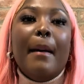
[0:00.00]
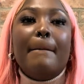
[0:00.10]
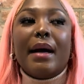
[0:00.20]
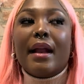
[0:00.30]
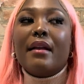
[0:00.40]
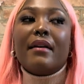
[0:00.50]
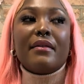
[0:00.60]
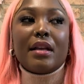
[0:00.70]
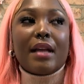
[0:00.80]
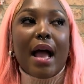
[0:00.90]
But other than
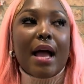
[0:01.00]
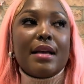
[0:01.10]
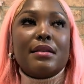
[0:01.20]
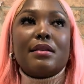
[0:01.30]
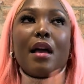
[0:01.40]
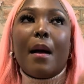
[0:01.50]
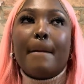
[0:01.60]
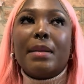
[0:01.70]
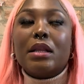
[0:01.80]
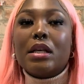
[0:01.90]
that, guys,
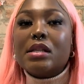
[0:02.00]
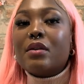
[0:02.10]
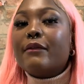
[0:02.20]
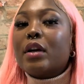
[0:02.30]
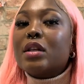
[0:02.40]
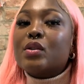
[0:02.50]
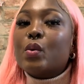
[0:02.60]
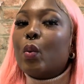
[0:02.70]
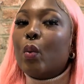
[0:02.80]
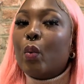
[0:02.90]
please don't forget
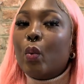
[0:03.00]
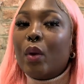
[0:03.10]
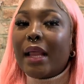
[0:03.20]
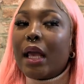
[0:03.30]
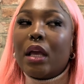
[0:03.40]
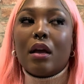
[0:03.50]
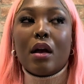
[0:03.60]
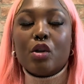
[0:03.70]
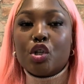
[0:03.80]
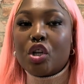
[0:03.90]
to like,
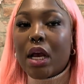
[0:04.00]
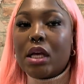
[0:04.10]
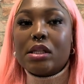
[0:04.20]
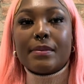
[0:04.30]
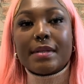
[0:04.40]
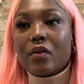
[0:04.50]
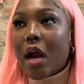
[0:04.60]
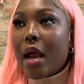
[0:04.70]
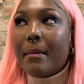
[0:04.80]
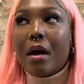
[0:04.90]
share,
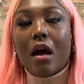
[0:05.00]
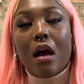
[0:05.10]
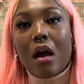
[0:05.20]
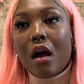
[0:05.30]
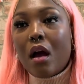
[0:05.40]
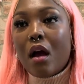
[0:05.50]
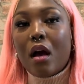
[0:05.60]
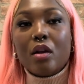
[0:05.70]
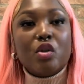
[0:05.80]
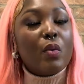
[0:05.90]
subscribe,
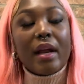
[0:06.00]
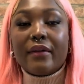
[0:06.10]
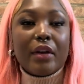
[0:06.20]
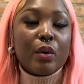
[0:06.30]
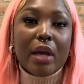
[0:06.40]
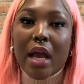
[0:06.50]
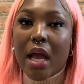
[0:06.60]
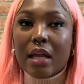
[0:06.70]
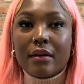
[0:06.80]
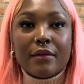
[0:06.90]
do whatever you
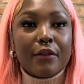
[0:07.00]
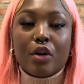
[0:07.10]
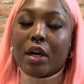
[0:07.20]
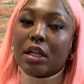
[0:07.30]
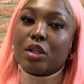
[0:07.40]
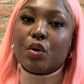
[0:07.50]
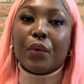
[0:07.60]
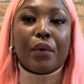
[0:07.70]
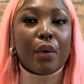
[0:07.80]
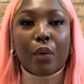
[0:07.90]
can for your girl to
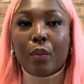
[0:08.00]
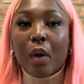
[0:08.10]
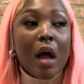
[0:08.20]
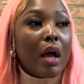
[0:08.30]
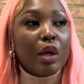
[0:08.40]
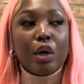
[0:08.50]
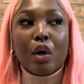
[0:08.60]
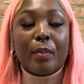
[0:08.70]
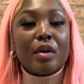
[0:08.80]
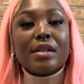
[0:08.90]
grow, you know,
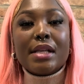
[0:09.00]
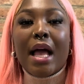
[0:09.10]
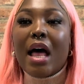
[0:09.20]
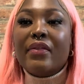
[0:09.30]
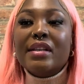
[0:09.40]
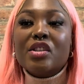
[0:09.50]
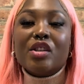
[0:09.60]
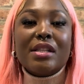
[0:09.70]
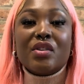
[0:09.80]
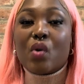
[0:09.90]
because this is
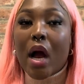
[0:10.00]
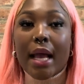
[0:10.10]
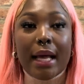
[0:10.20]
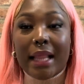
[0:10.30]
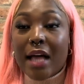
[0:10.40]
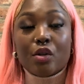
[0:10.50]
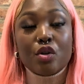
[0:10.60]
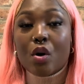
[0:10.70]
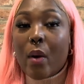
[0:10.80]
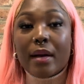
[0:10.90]
just a tryout. I don't
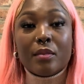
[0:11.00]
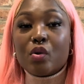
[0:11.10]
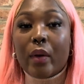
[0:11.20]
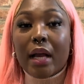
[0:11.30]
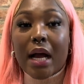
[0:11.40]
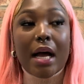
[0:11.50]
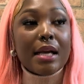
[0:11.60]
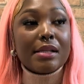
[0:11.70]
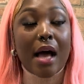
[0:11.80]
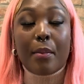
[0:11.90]
know what I'm doing,
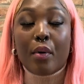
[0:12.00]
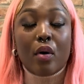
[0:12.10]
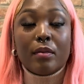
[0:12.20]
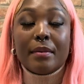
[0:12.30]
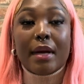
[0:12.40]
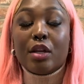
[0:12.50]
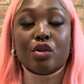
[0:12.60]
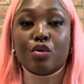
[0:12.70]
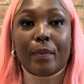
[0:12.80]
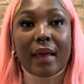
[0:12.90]
guys. I probably might
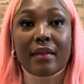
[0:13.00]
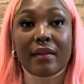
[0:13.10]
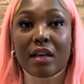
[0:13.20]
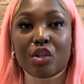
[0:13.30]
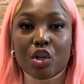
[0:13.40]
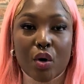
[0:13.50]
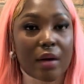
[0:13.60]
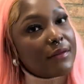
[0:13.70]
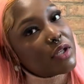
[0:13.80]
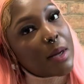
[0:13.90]
do big things, you know,
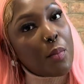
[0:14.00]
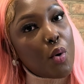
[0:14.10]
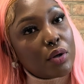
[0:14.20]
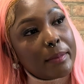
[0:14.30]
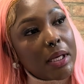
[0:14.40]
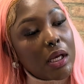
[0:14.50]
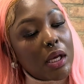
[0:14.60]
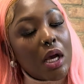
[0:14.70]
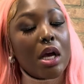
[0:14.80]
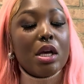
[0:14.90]
if you support me.
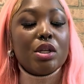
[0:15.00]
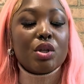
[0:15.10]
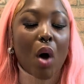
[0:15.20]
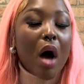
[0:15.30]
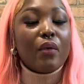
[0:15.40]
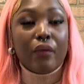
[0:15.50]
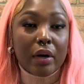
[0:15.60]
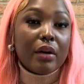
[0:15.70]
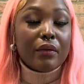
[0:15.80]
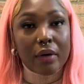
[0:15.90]
So I'll
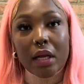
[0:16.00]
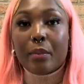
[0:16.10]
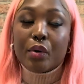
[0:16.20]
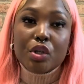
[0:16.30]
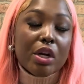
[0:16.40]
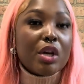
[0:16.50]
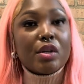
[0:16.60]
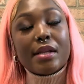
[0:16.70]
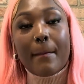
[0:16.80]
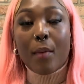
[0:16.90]
really appreciate your
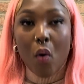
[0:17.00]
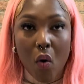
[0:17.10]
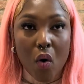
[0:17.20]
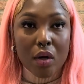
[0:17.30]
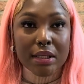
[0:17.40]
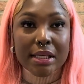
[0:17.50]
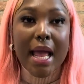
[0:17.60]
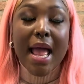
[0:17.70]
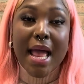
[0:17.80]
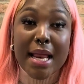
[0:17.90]
support,
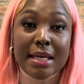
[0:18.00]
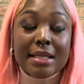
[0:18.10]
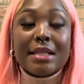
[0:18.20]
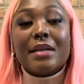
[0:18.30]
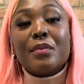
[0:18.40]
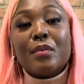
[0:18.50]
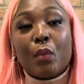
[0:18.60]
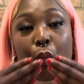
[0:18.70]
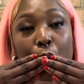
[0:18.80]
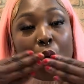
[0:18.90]
and
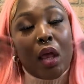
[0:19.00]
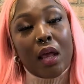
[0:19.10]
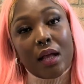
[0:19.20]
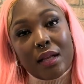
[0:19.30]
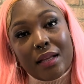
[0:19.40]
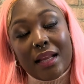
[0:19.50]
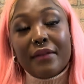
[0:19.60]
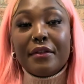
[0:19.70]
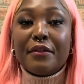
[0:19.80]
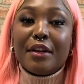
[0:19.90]
love
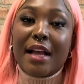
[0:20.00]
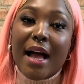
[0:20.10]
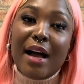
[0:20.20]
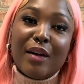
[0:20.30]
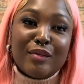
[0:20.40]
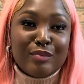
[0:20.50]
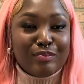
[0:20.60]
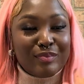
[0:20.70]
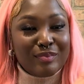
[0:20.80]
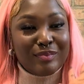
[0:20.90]
you for now.
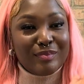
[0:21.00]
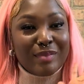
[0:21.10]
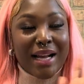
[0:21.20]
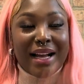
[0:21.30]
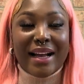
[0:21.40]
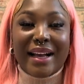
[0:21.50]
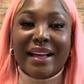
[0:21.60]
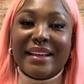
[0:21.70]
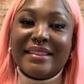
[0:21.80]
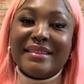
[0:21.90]
Bye.